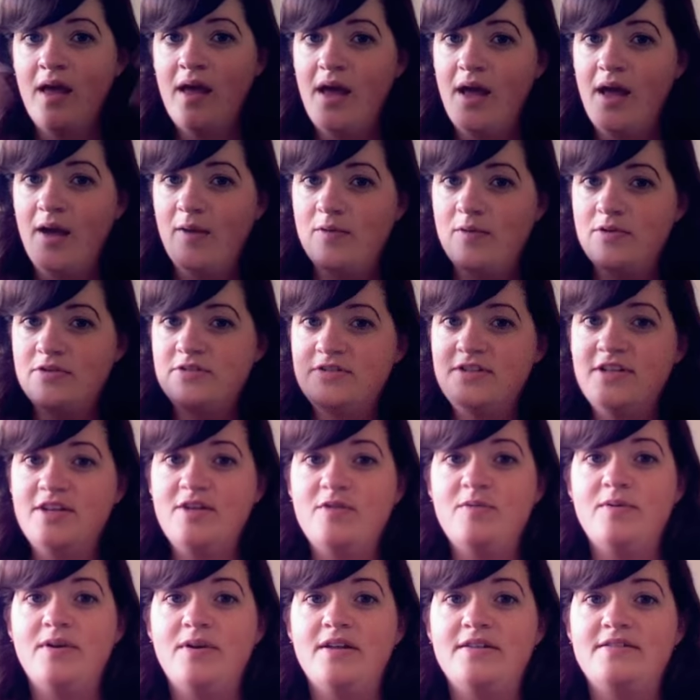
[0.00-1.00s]
I will see
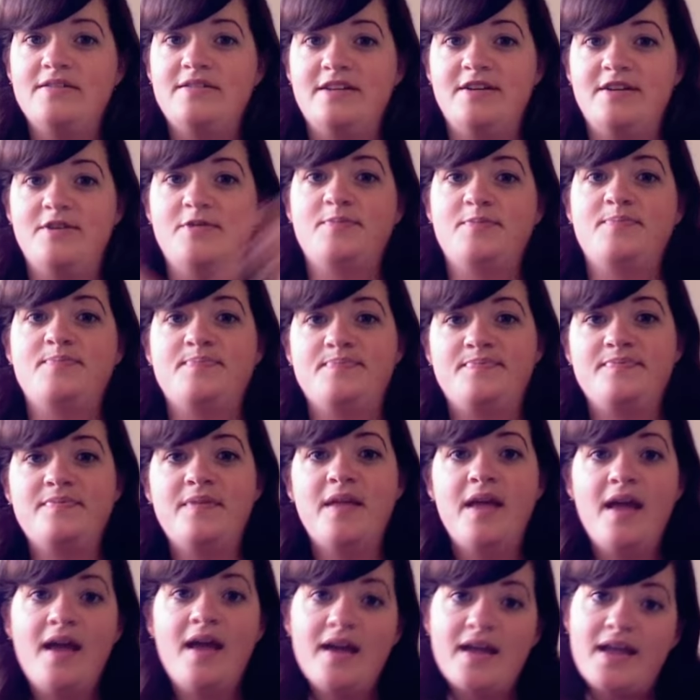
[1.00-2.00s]
you when I see you.
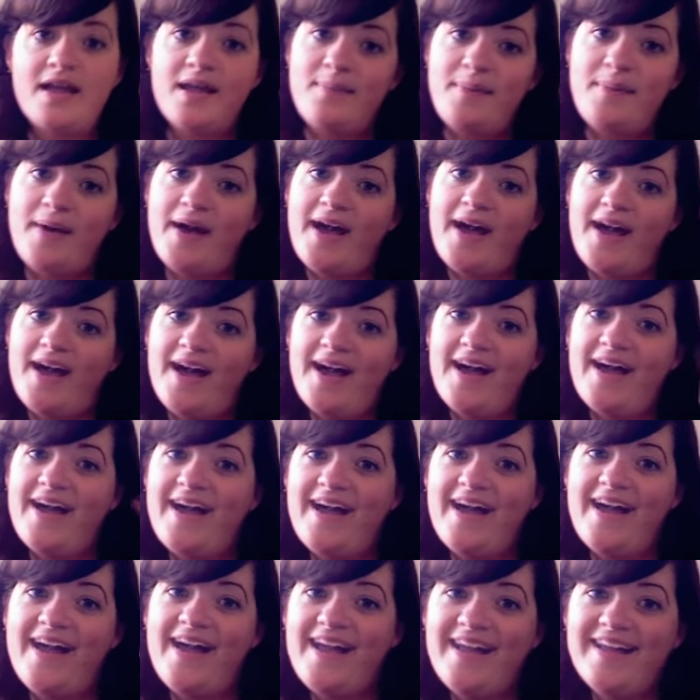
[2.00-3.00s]

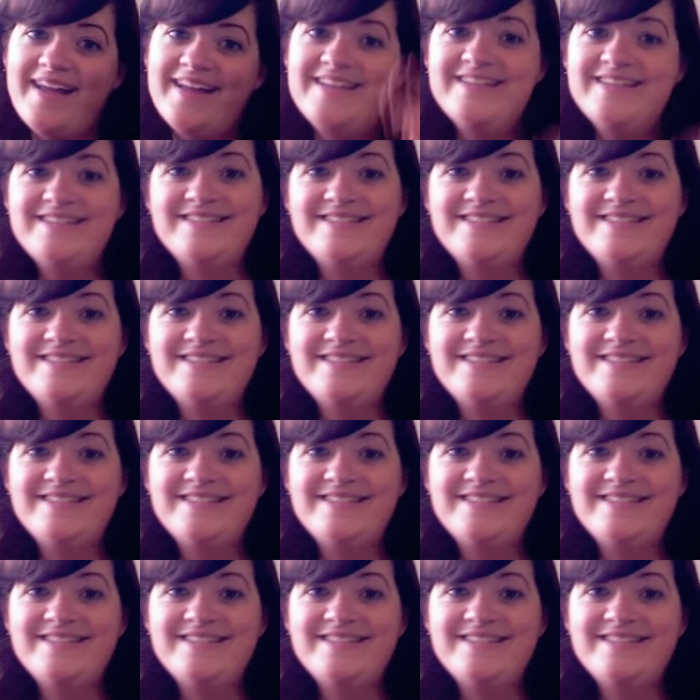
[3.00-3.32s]
Goodbye! bye!